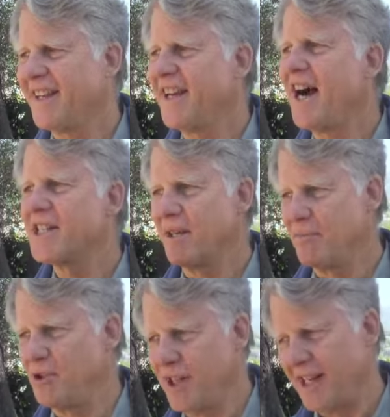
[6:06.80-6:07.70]
gossip
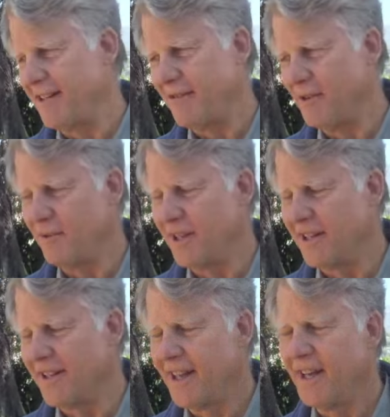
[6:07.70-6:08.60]
sheet, if you
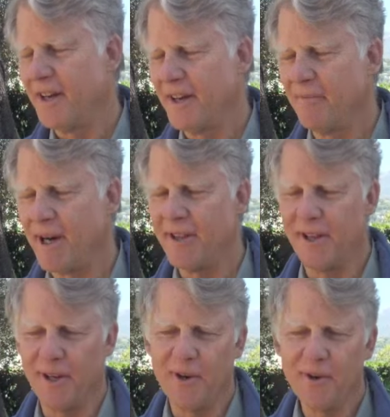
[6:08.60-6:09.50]
will, by
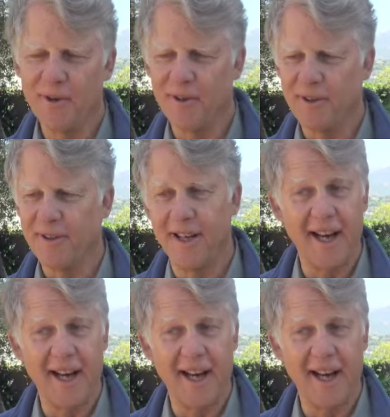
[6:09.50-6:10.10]
the local